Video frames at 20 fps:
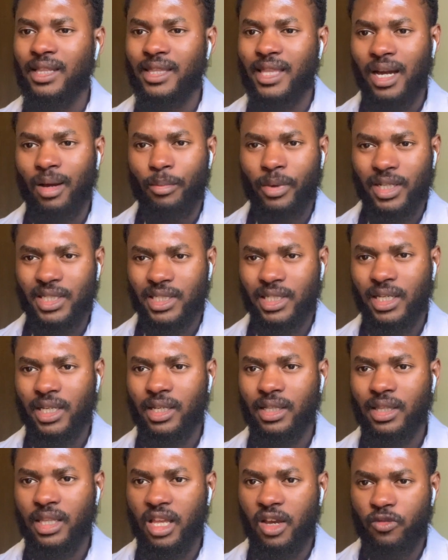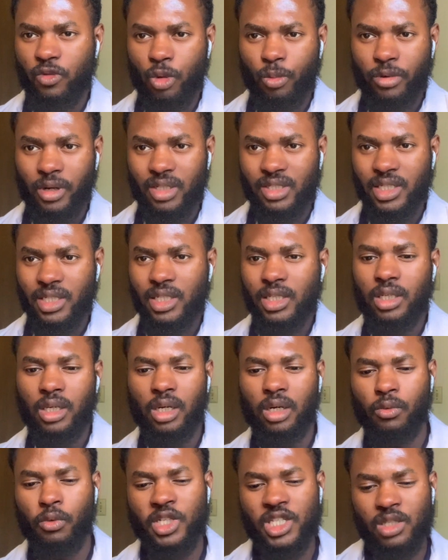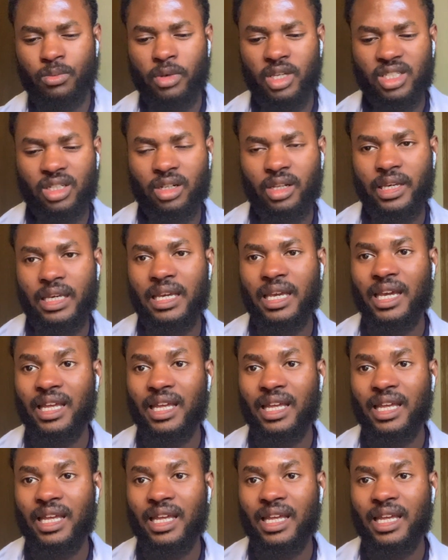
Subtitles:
diabetic nephropathy, which is basically